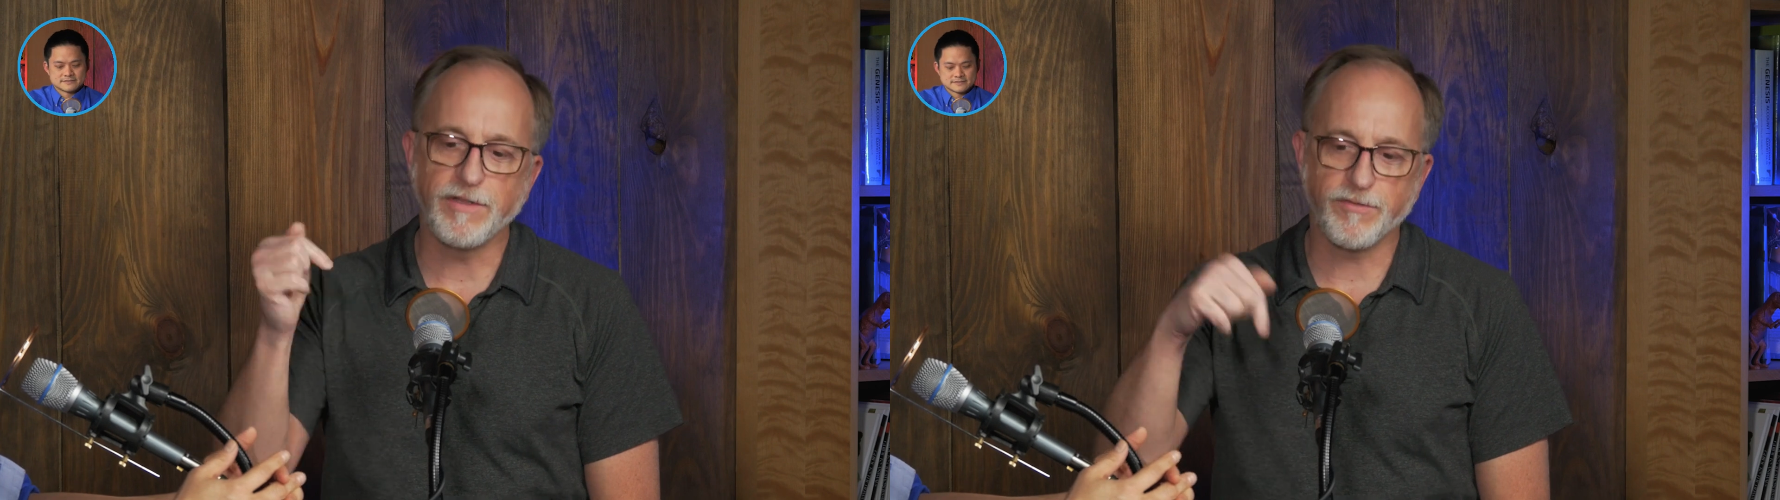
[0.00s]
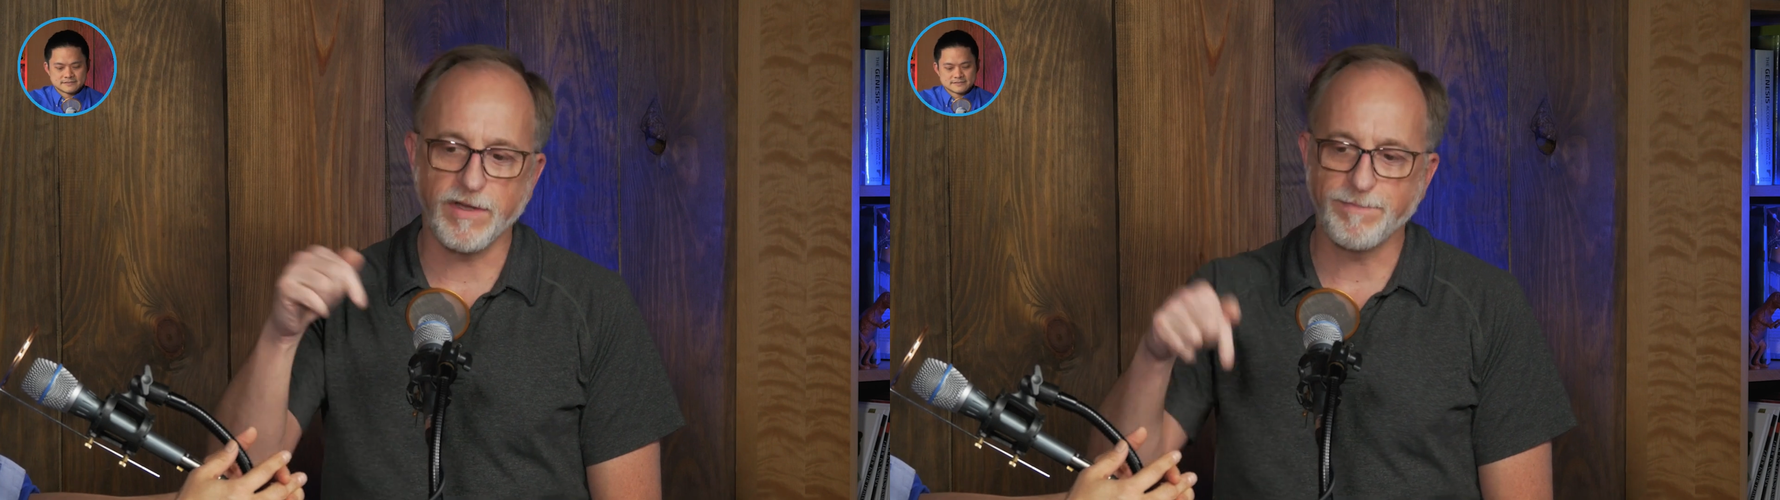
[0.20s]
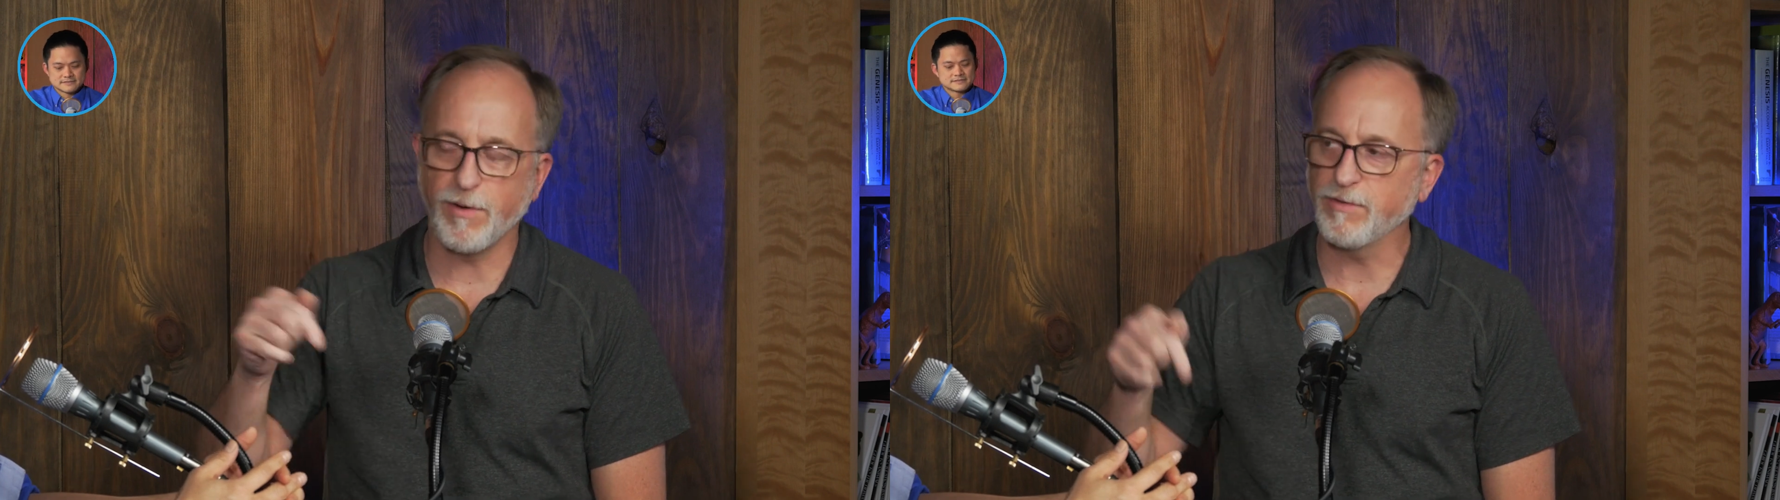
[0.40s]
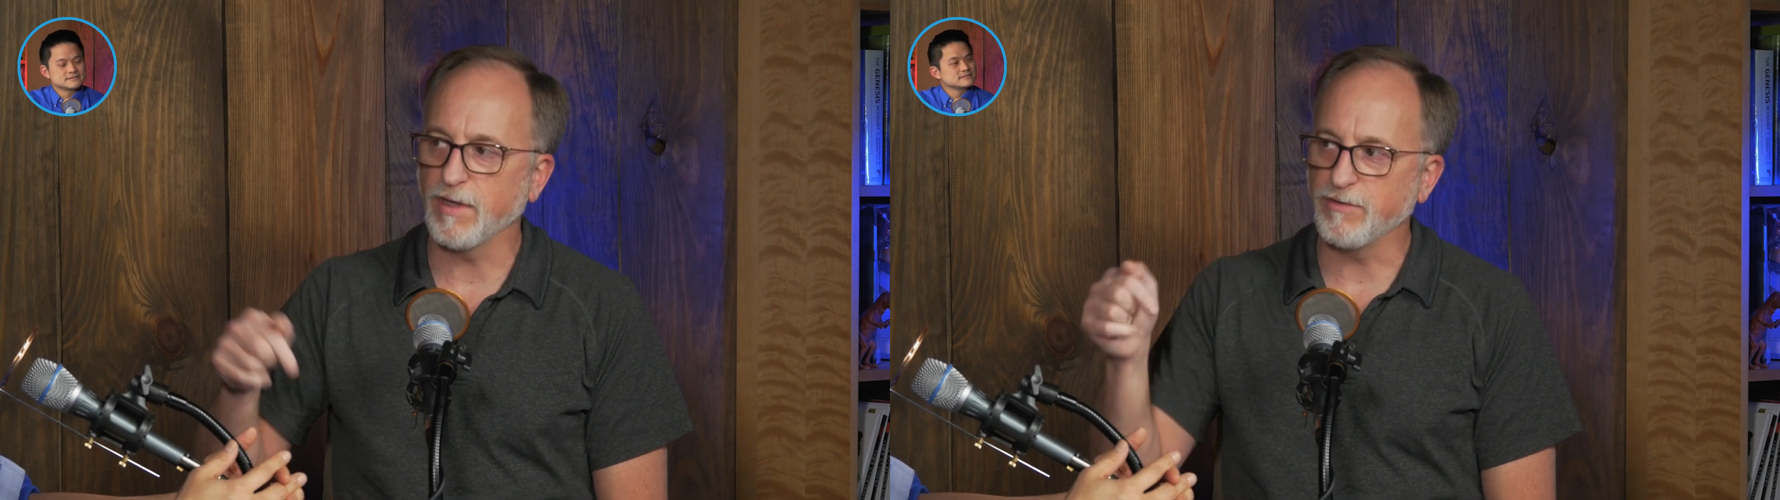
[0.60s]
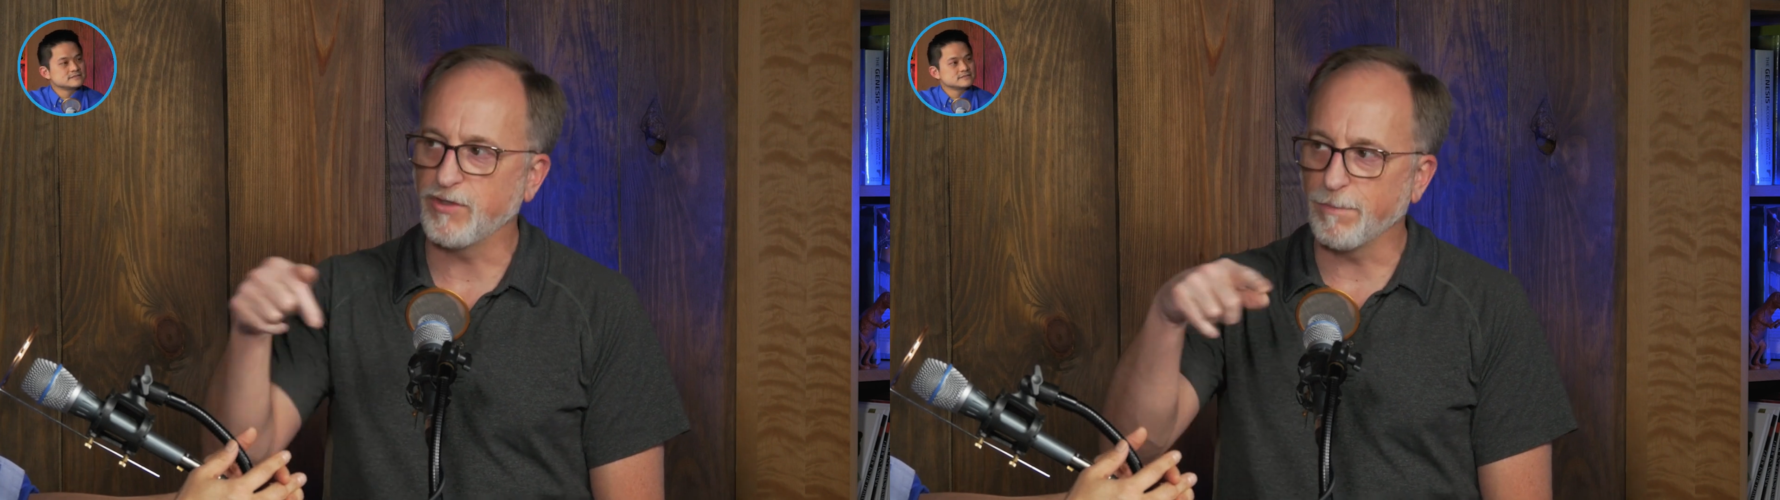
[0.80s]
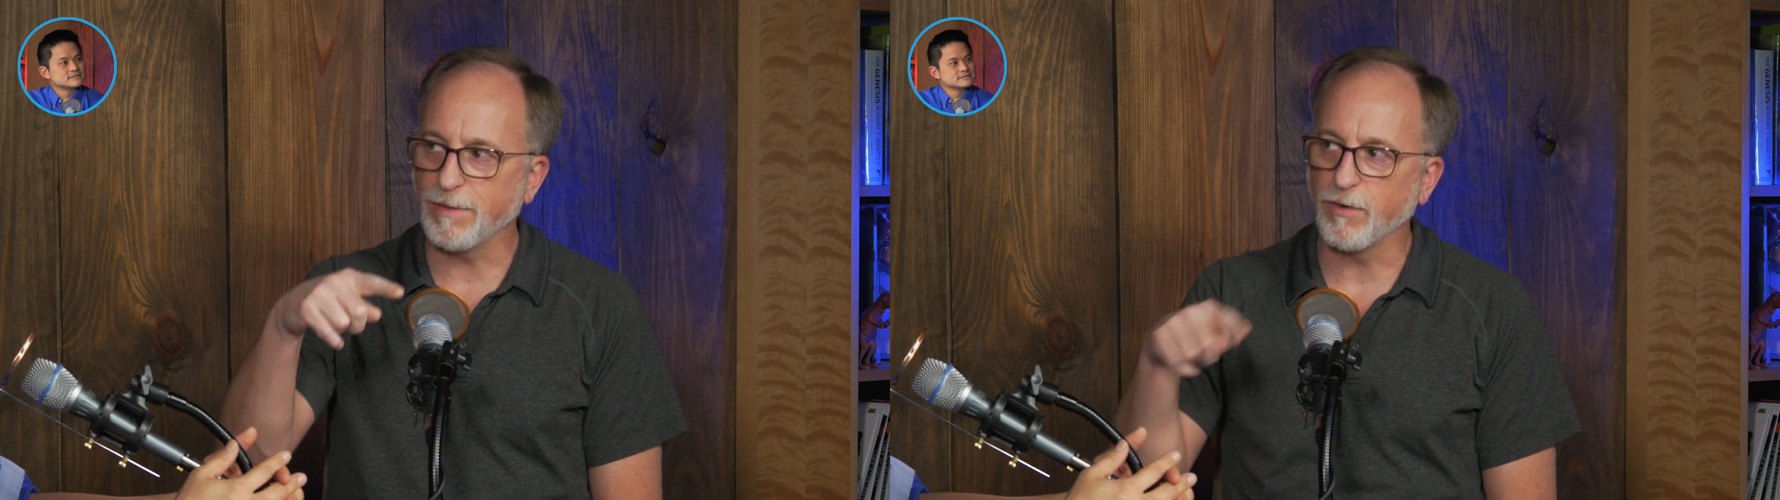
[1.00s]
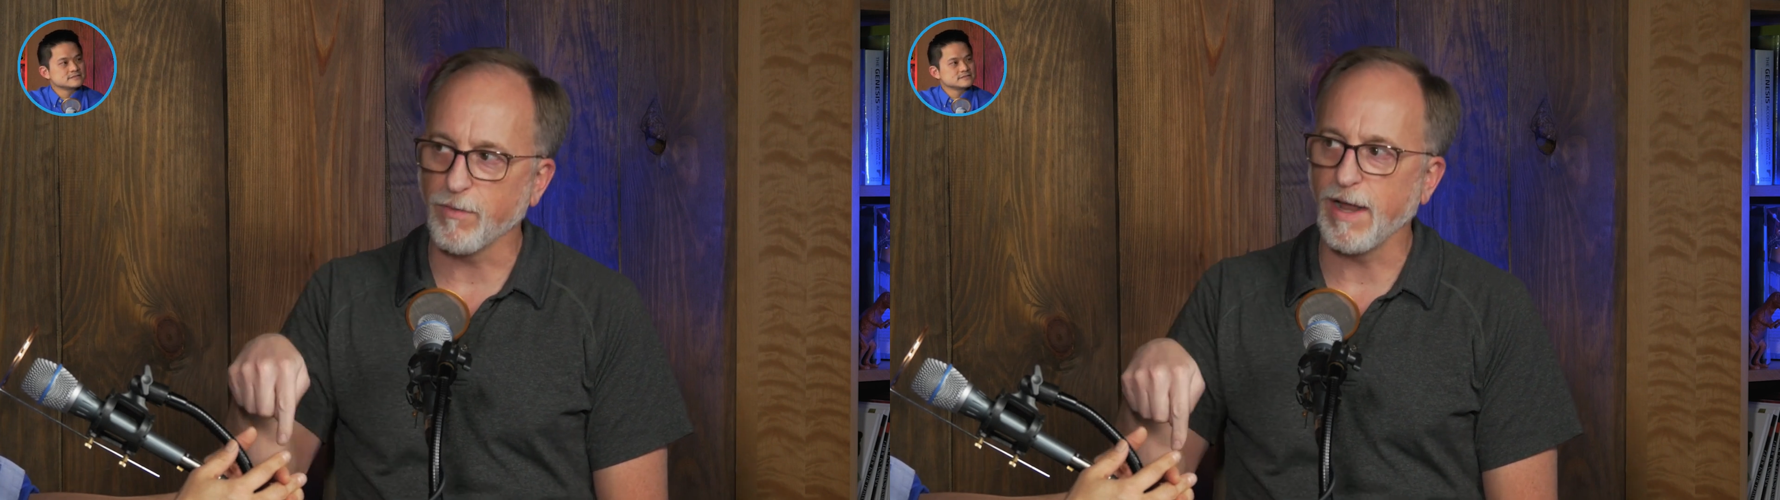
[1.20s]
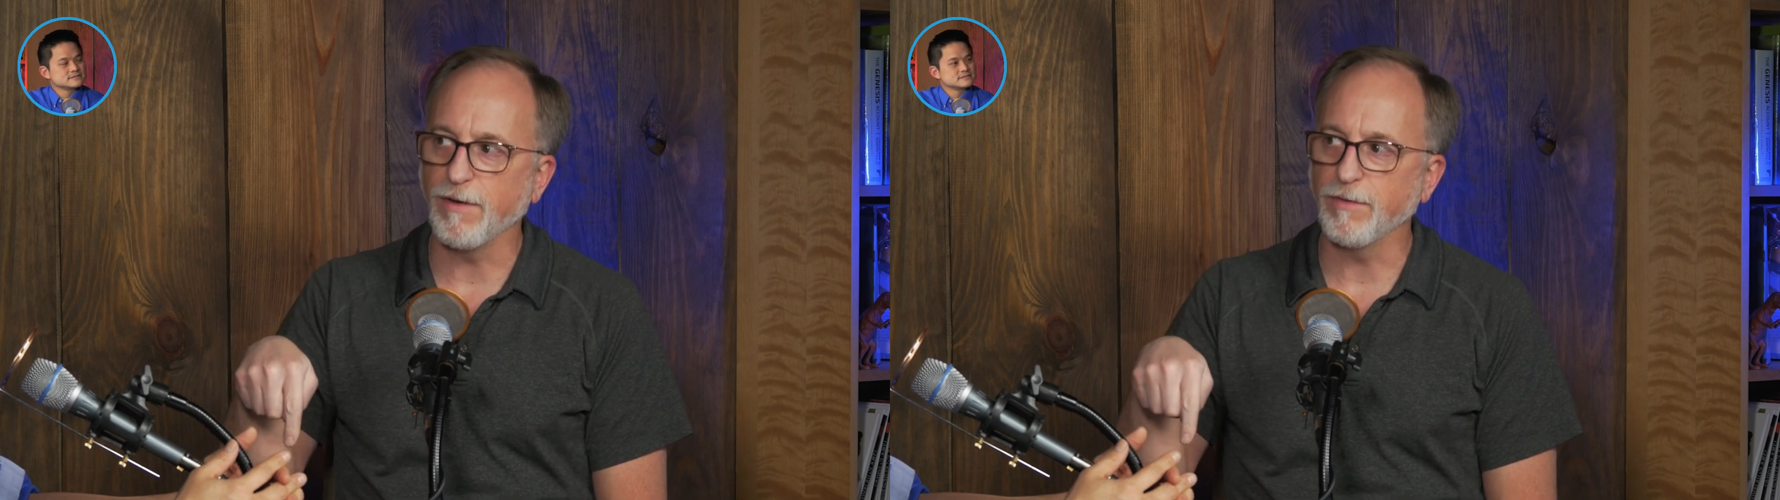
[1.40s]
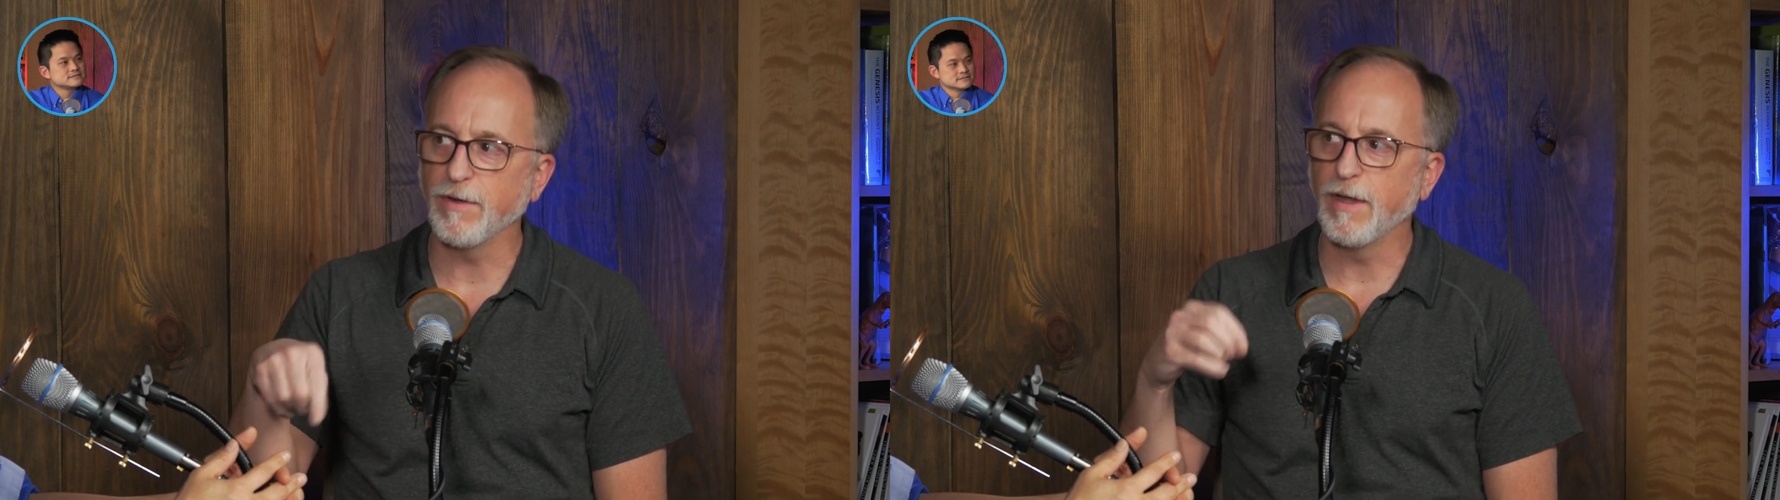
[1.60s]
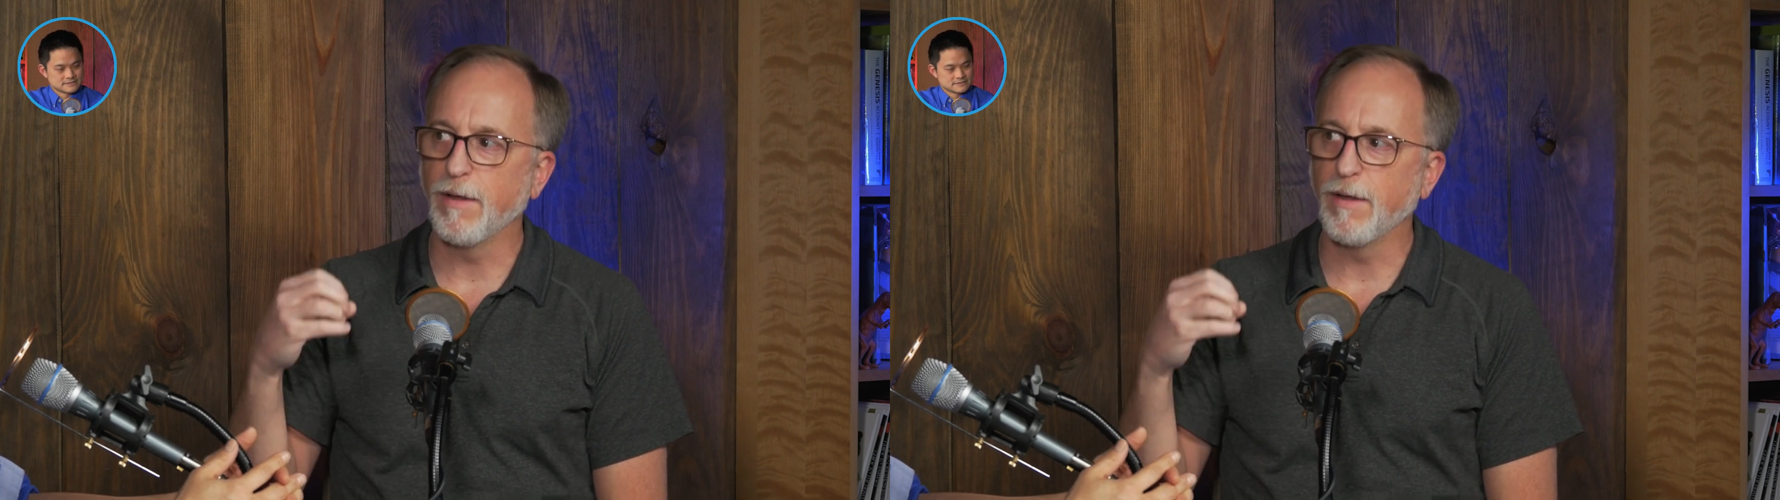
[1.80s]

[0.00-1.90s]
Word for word: these transposons jumping around,